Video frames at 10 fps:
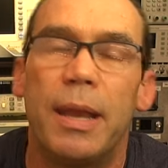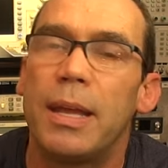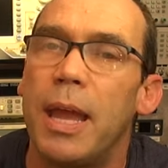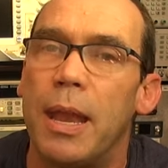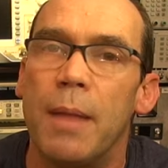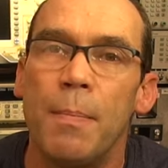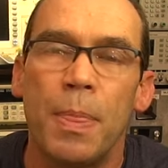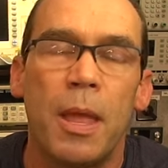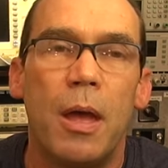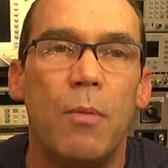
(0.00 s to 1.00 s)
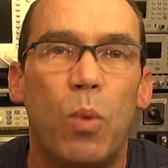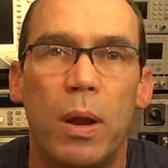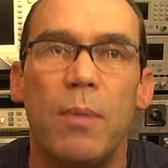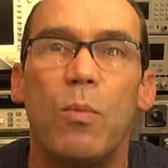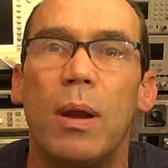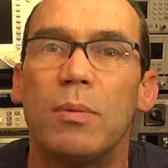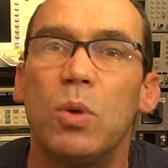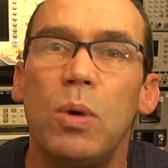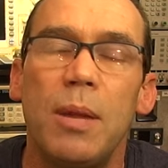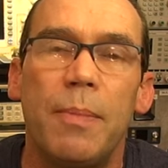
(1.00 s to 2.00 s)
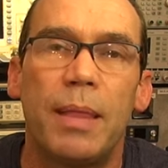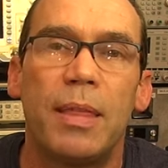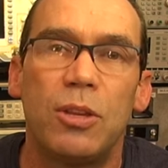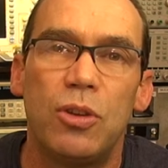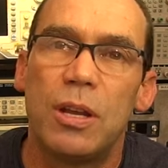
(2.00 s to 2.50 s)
And again, when I'm talking about that,